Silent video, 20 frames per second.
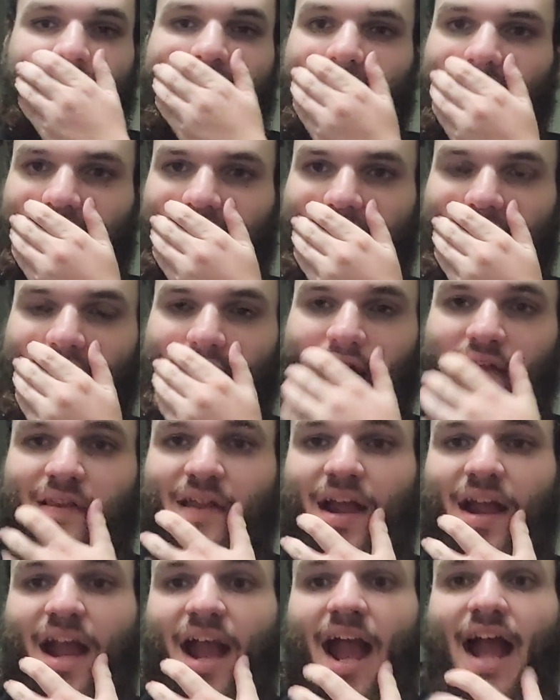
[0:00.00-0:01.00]
Yeah,
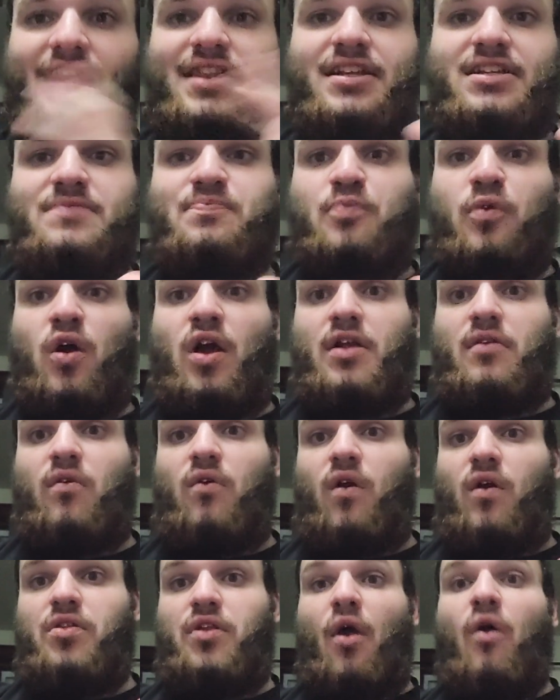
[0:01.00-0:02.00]
like, at this
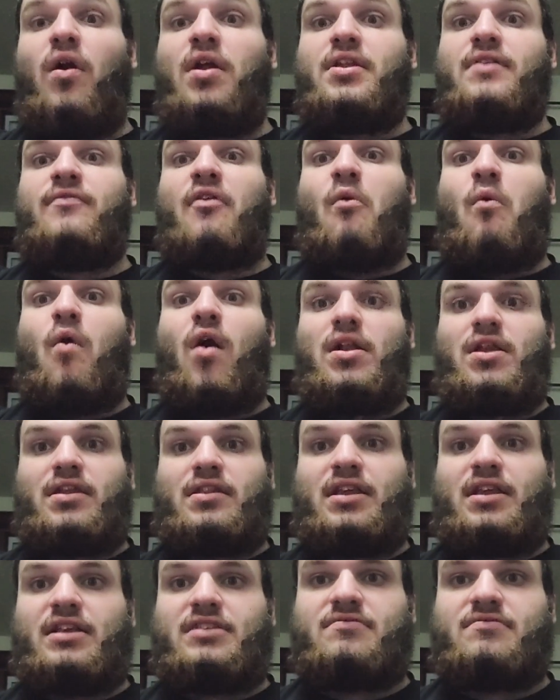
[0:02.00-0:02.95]
point, no one even wanted these